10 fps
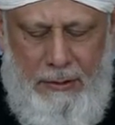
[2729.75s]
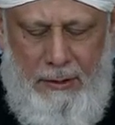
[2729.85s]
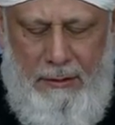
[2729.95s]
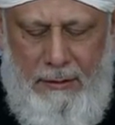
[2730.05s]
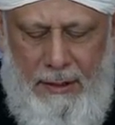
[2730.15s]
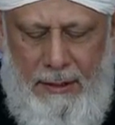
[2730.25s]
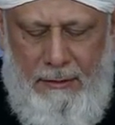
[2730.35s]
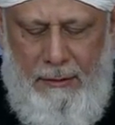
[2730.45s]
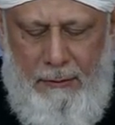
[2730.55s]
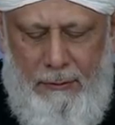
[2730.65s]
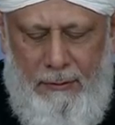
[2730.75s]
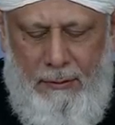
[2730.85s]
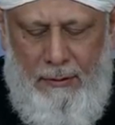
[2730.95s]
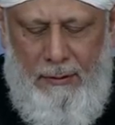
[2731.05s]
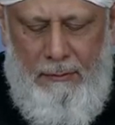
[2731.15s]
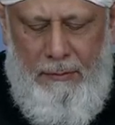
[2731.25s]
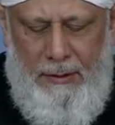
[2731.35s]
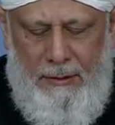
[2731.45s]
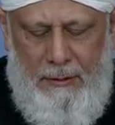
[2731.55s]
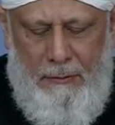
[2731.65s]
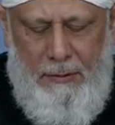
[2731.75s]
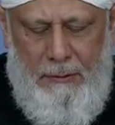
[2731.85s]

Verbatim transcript: that is the case of god almighty as well